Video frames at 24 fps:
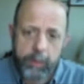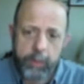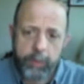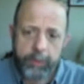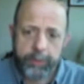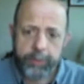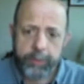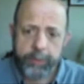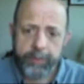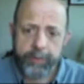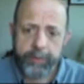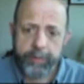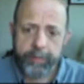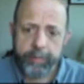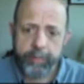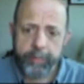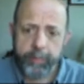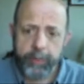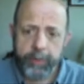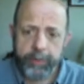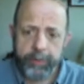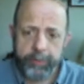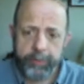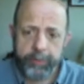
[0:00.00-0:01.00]
was with the
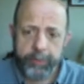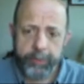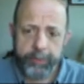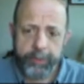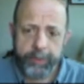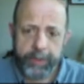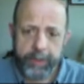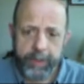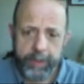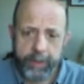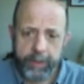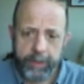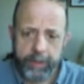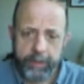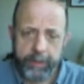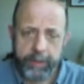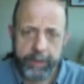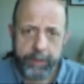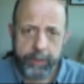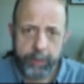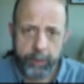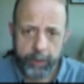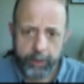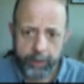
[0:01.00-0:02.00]

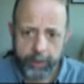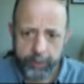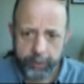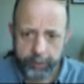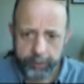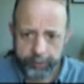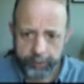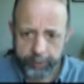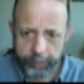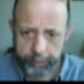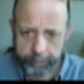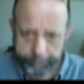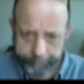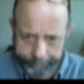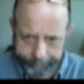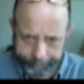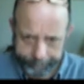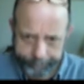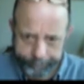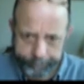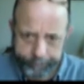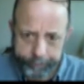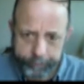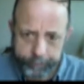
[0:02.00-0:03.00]
QR code. So
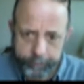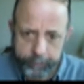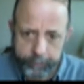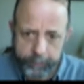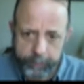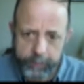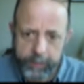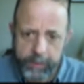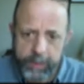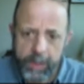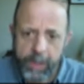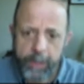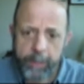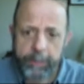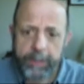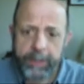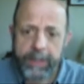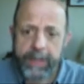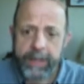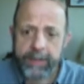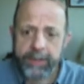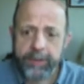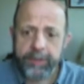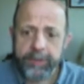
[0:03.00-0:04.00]
I'm
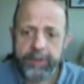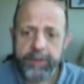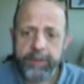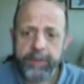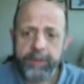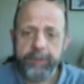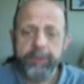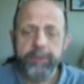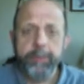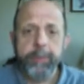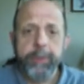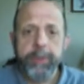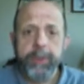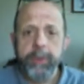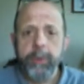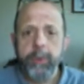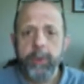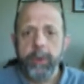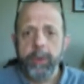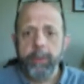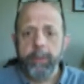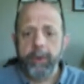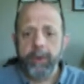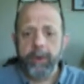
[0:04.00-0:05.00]
glad to see that some
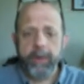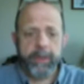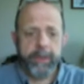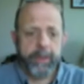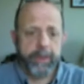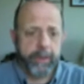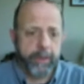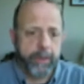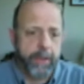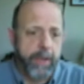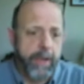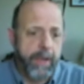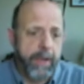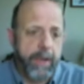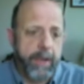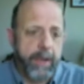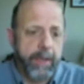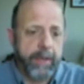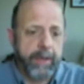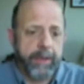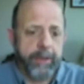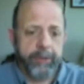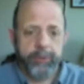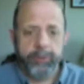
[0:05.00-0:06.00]
QR marketing
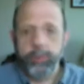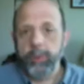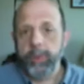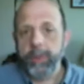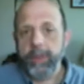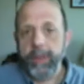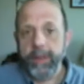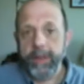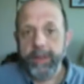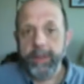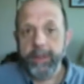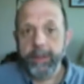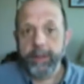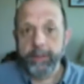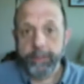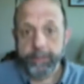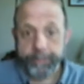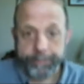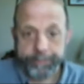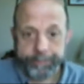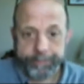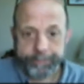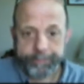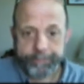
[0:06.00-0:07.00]
is working here
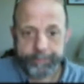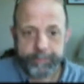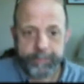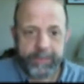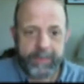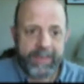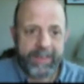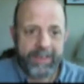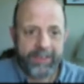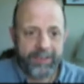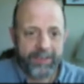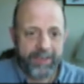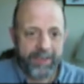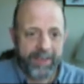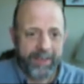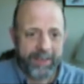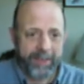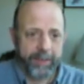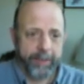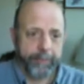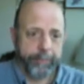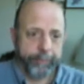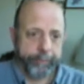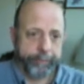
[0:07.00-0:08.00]
in
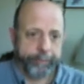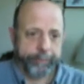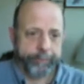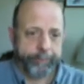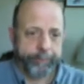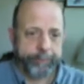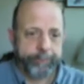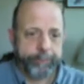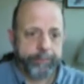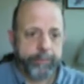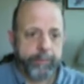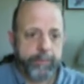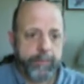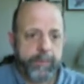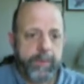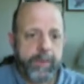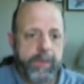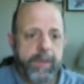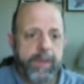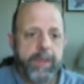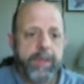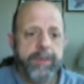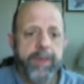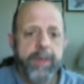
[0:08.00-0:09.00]
Sedalia.
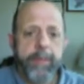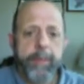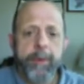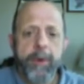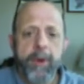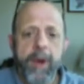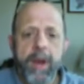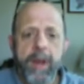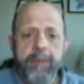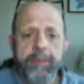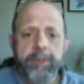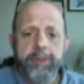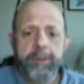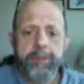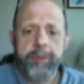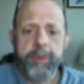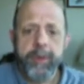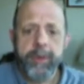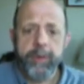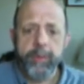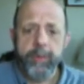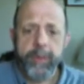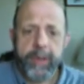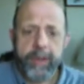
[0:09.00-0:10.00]
Demographics
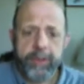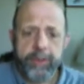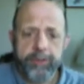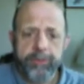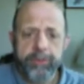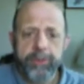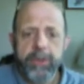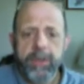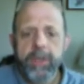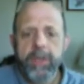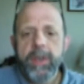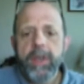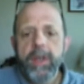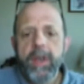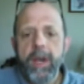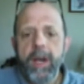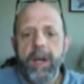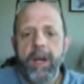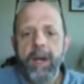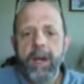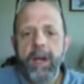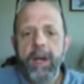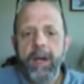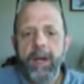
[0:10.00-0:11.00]
for your reach.
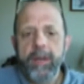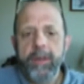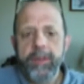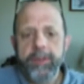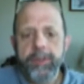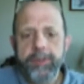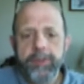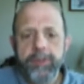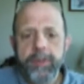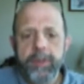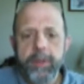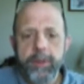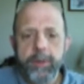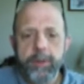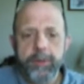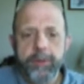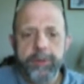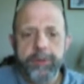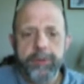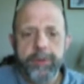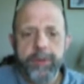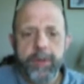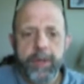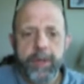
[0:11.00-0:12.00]
This
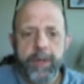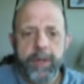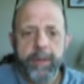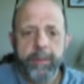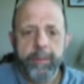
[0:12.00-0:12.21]
includes